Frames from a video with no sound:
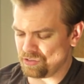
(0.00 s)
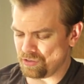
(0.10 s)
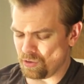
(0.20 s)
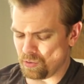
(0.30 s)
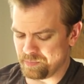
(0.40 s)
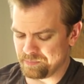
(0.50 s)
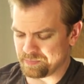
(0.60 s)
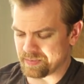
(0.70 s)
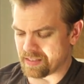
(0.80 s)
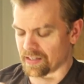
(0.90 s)
So,
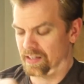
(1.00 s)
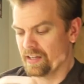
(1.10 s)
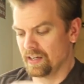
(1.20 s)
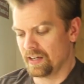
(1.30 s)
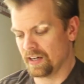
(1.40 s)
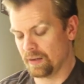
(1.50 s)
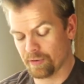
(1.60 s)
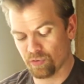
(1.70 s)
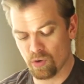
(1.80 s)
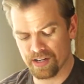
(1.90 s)

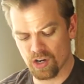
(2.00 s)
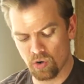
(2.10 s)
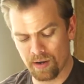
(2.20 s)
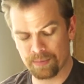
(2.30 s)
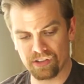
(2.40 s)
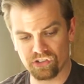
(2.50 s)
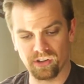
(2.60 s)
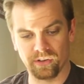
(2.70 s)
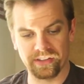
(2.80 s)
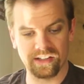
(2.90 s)
before I go, I'm gonna
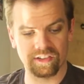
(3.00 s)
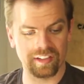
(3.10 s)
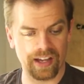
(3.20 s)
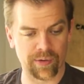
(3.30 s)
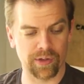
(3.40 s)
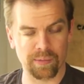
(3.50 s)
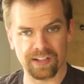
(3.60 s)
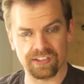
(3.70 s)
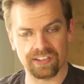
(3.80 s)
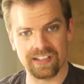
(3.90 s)
chill this. I really
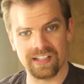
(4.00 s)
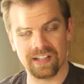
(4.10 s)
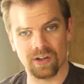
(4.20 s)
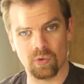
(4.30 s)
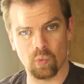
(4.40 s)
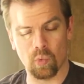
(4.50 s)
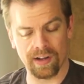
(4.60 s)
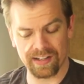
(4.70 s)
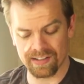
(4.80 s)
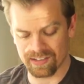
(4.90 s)
want to see
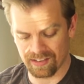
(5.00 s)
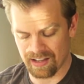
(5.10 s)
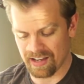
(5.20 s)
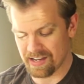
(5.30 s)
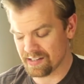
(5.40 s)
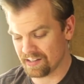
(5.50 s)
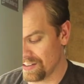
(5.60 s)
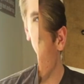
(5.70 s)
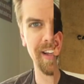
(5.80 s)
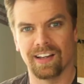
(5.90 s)
what it's like.
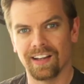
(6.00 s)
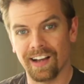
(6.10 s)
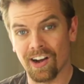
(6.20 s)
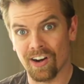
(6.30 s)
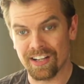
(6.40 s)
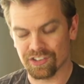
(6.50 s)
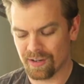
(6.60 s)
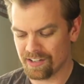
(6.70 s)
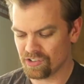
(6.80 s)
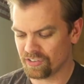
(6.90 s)
All right, so
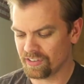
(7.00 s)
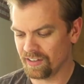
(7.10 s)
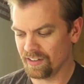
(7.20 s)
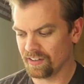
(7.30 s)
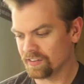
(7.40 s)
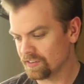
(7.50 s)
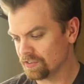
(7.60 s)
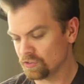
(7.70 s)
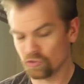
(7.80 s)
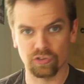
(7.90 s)
I just
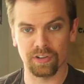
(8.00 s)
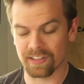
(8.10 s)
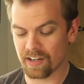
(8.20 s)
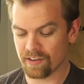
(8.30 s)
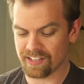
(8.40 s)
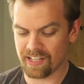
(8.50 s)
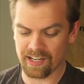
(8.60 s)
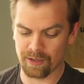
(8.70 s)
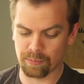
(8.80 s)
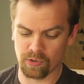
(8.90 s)
took the coffee that I
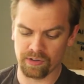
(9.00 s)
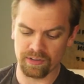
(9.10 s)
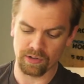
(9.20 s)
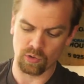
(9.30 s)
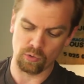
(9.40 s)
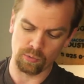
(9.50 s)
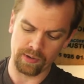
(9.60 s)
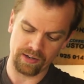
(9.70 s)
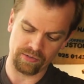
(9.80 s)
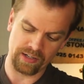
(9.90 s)
had, poured it in the cold
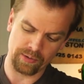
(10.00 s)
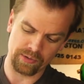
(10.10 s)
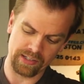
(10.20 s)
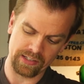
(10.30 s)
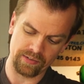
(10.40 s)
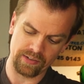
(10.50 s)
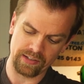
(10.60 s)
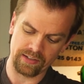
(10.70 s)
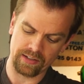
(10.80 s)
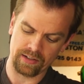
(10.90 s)
wave, and now we're gonna give it
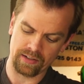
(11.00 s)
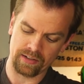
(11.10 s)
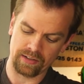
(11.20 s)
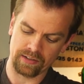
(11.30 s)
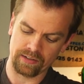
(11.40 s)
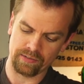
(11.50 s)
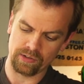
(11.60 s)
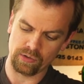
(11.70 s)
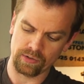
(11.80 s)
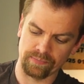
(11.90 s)
a
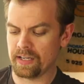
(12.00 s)
look.